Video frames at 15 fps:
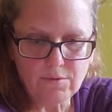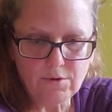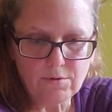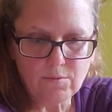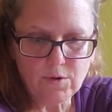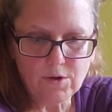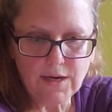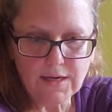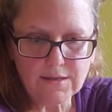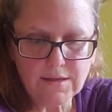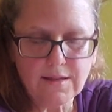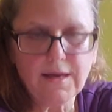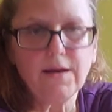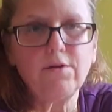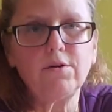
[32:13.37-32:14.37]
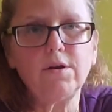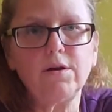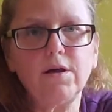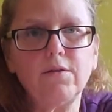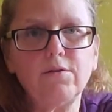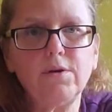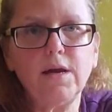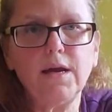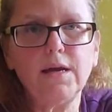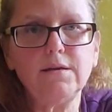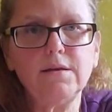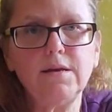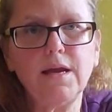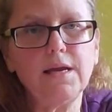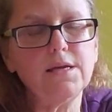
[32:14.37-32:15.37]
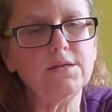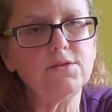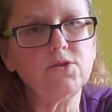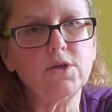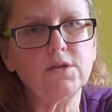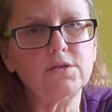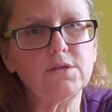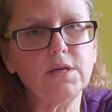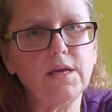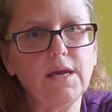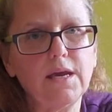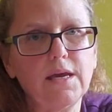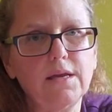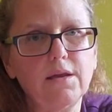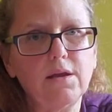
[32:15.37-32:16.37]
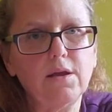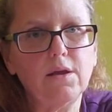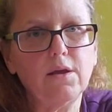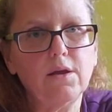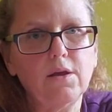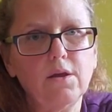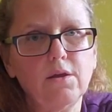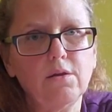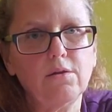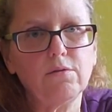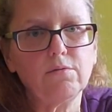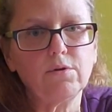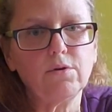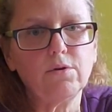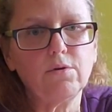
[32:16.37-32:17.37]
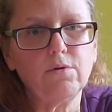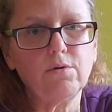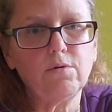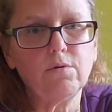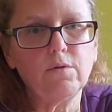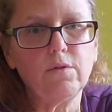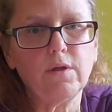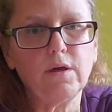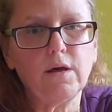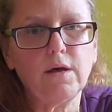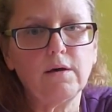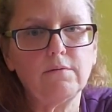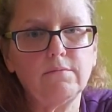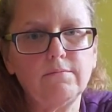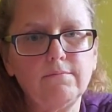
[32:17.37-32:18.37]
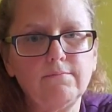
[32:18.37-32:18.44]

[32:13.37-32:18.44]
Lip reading: We'll get to that on another day. Today is just to get through the